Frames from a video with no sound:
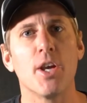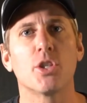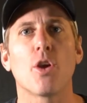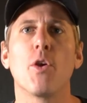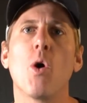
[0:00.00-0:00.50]

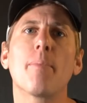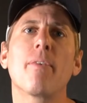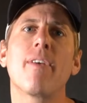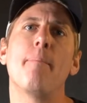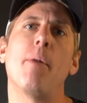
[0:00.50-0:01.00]
So if you want
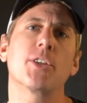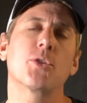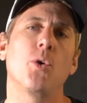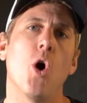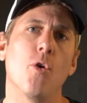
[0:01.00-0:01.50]
to prevent
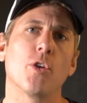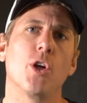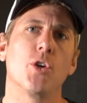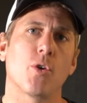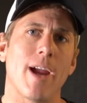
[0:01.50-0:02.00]
muscle
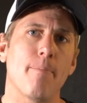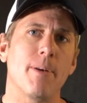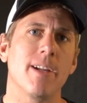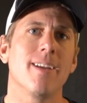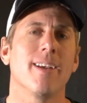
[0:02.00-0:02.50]
overload
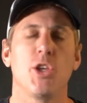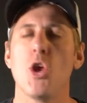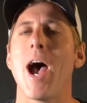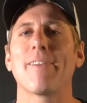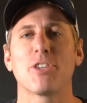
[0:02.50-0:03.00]
cramping,
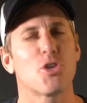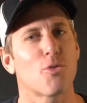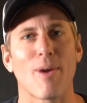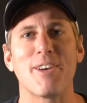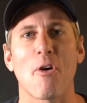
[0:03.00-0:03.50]
you have to
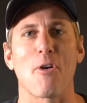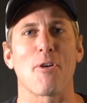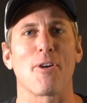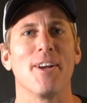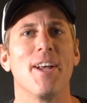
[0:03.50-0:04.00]
train
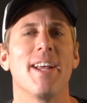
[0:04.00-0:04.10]
harder.